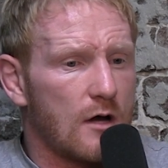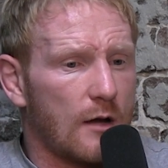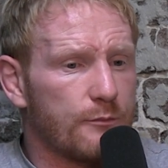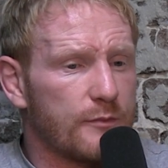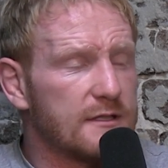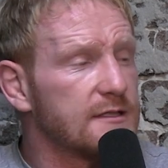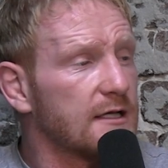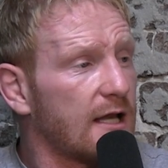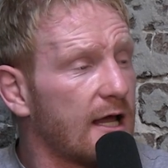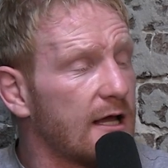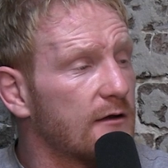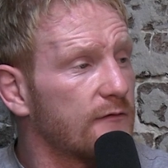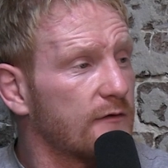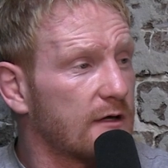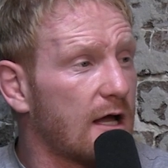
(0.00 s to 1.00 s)
I'd be
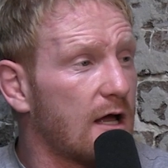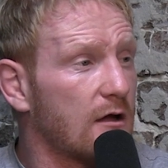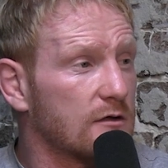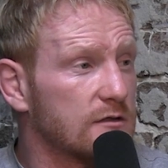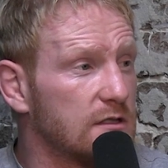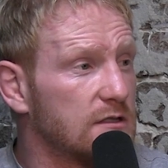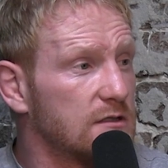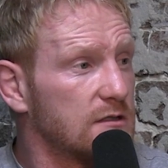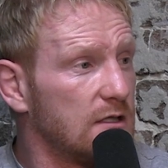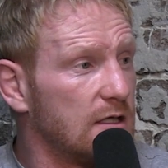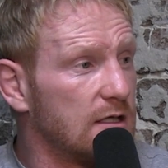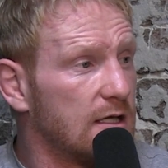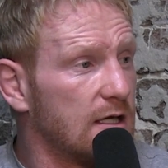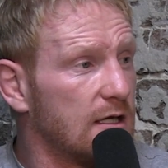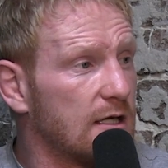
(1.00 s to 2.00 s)
delighted for Kyle because
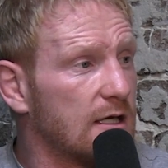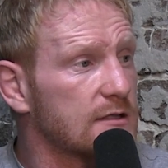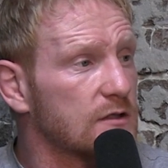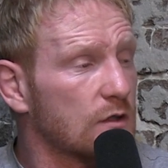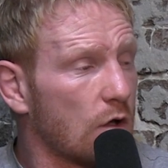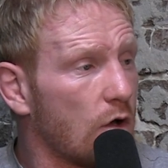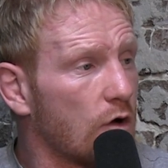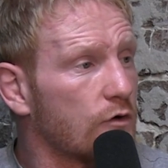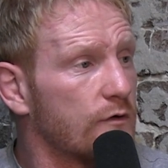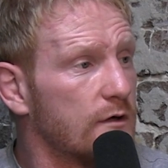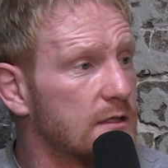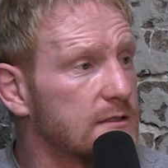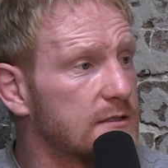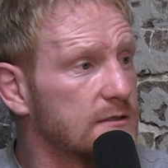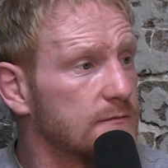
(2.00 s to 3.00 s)
he gets a lot of
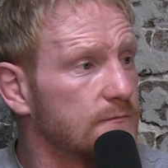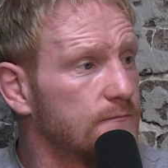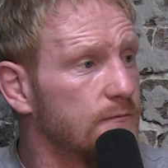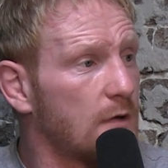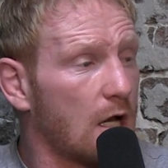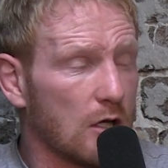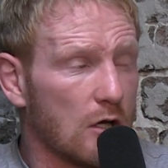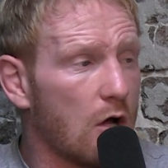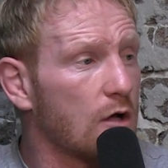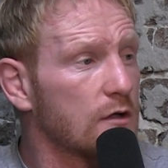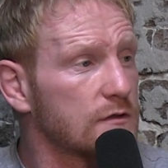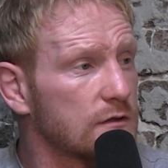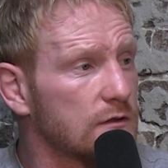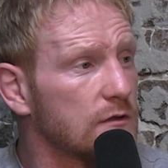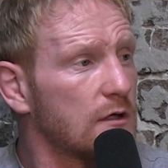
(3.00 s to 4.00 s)
criticism, a
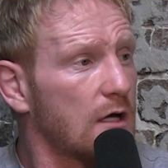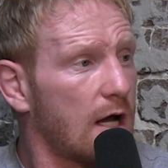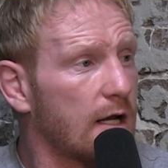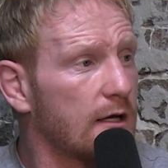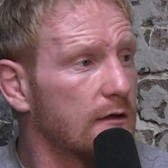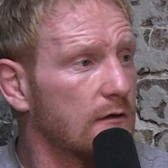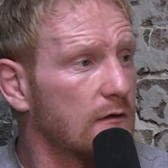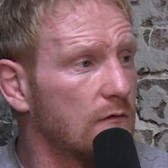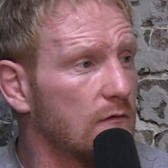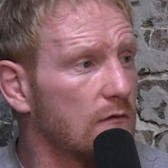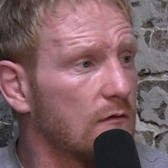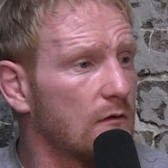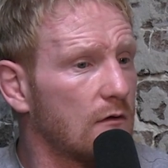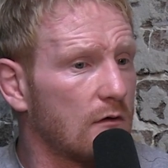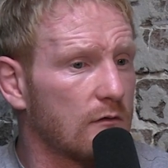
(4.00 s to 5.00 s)
lot, and
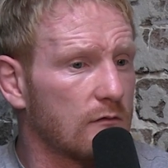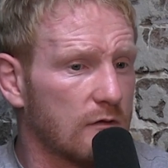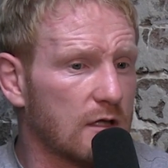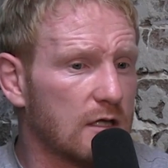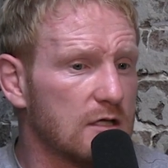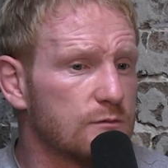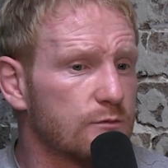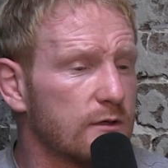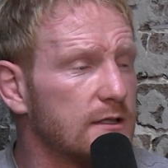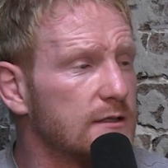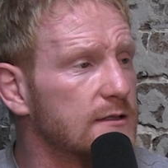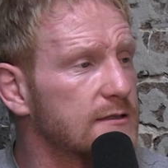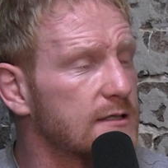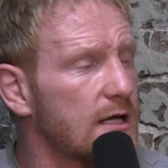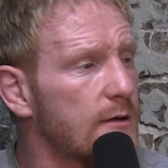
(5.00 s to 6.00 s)
I think he's pretty
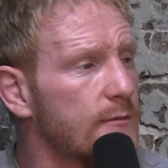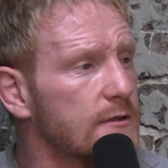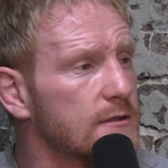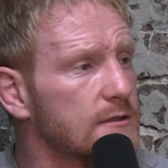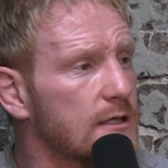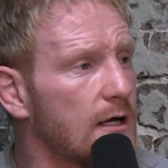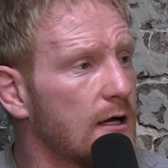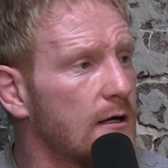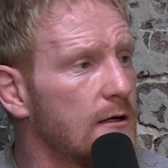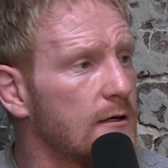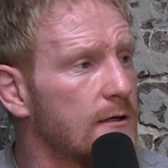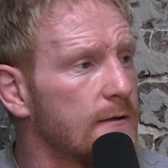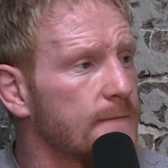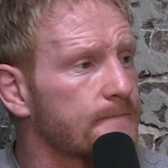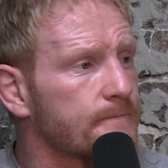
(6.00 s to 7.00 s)
determined to
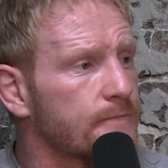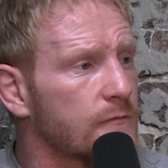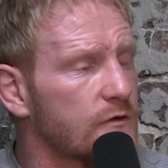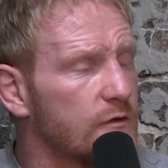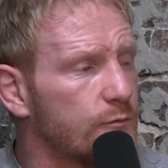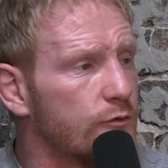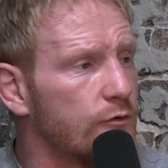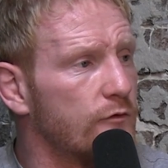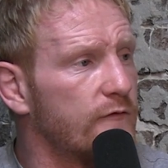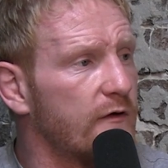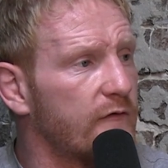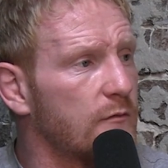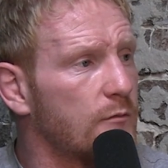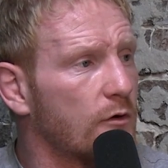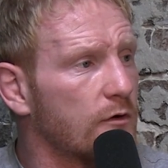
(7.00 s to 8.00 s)
prove
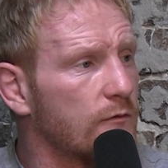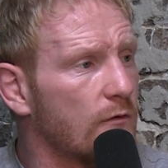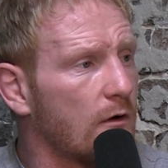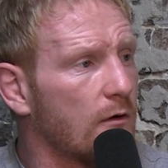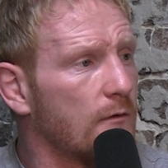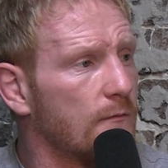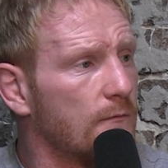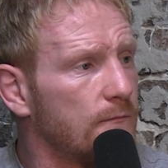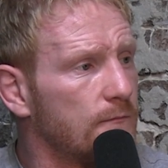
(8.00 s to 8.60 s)
everybody wrong.